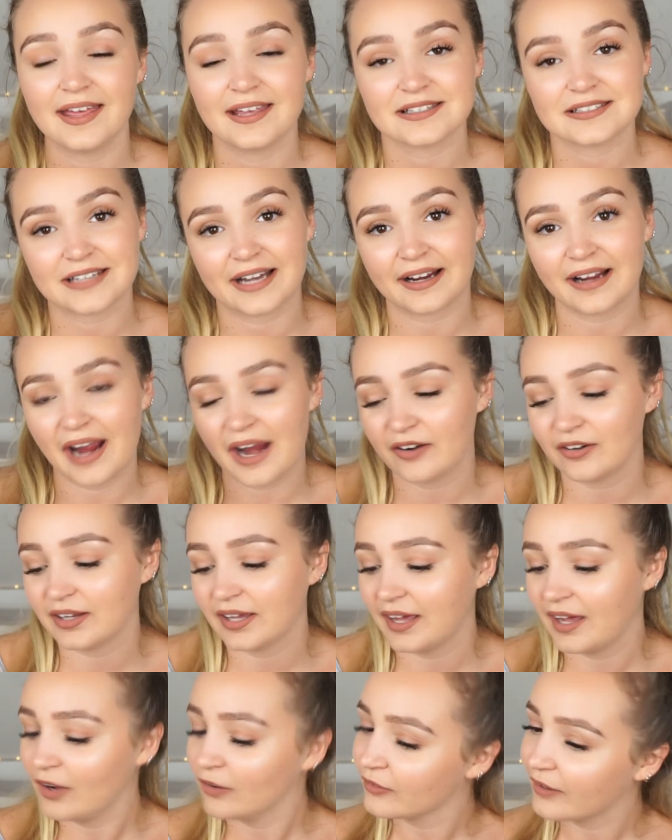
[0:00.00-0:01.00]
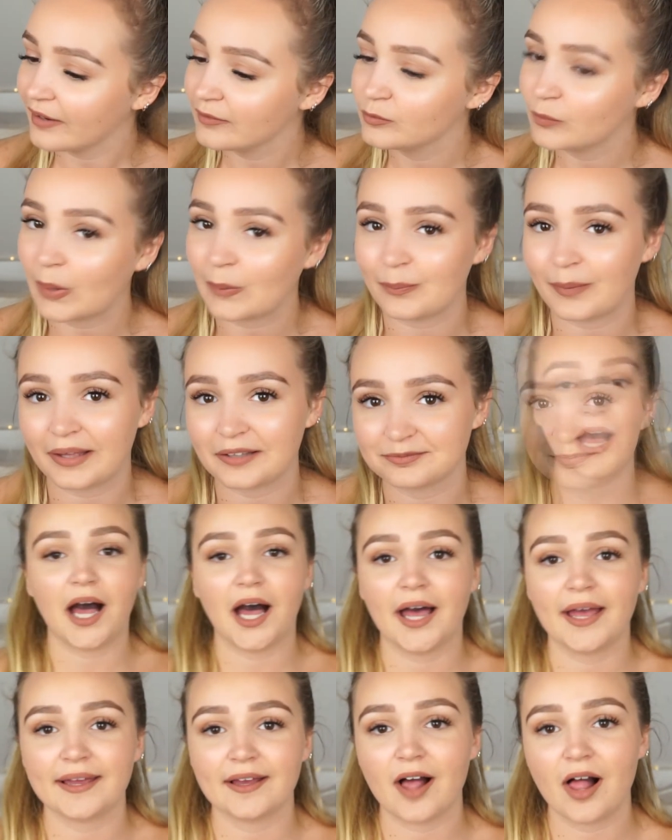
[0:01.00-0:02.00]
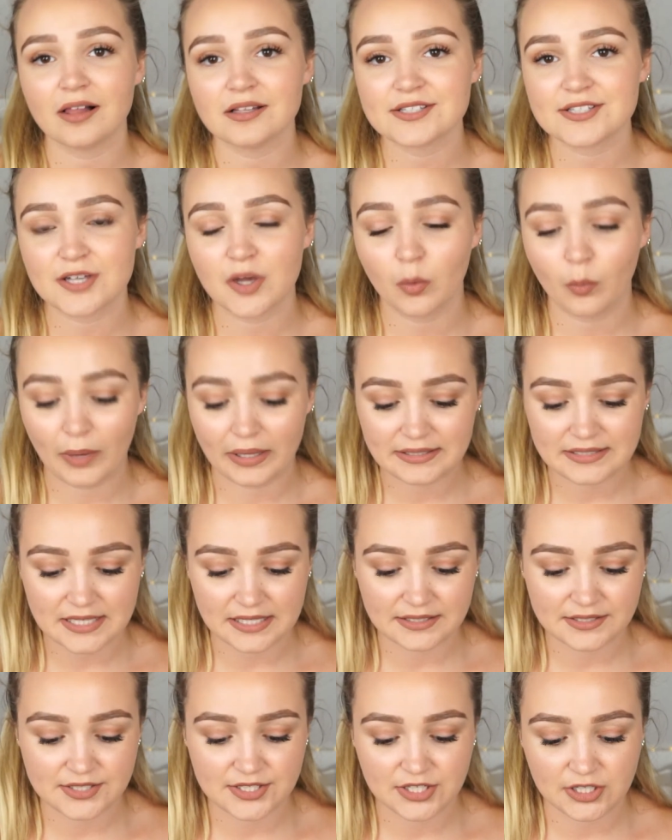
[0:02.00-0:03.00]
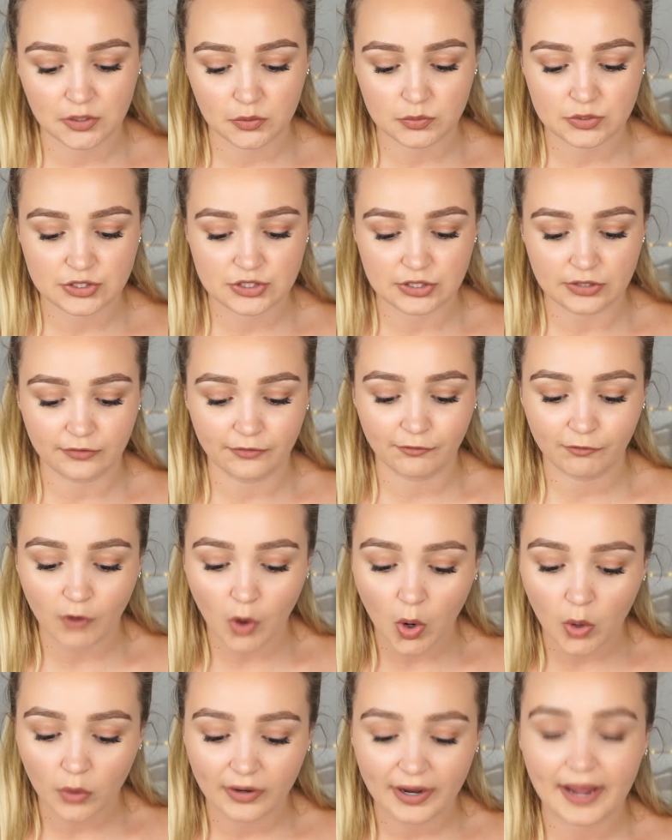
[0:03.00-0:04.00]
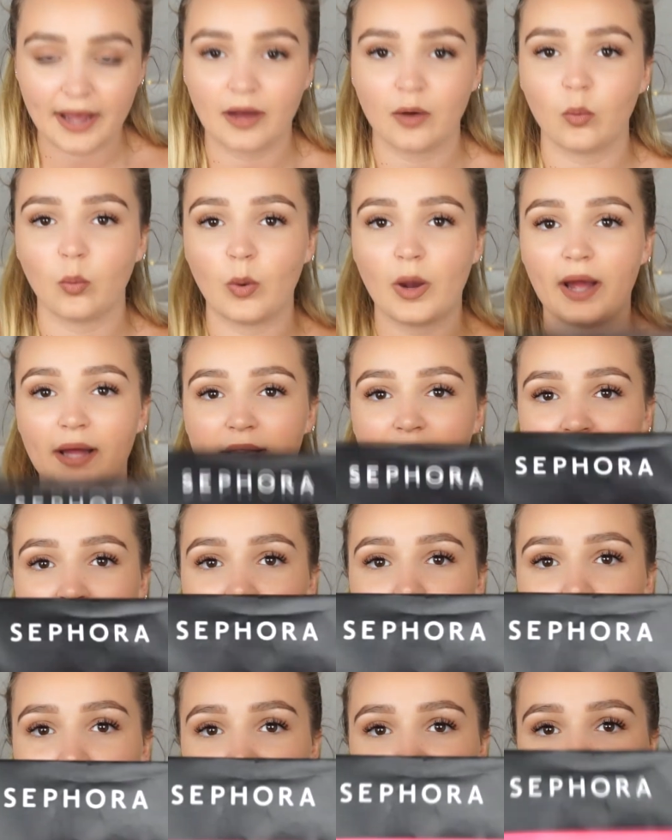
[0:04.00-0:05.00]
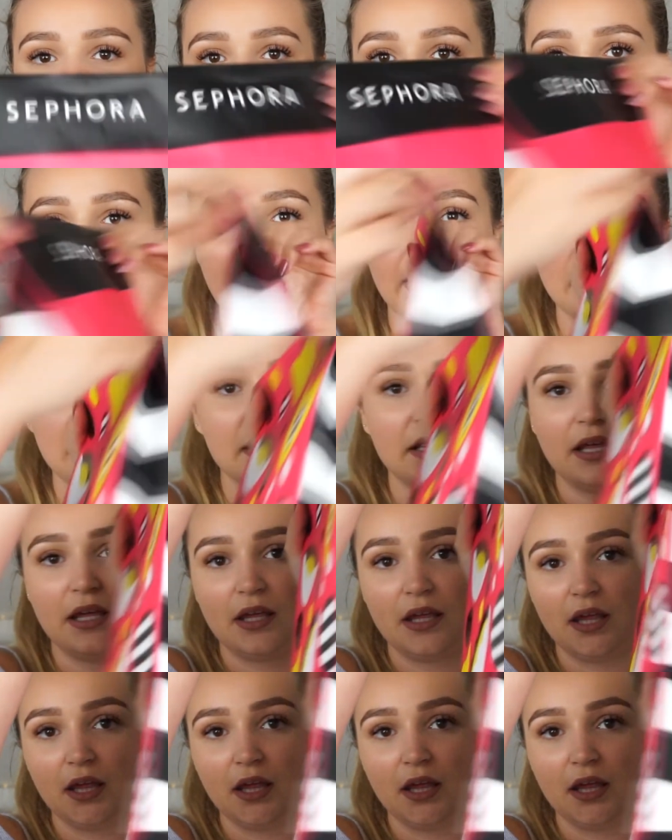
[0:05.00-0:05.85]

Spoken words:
start carrying it around with me. I also went into Sephora while I was in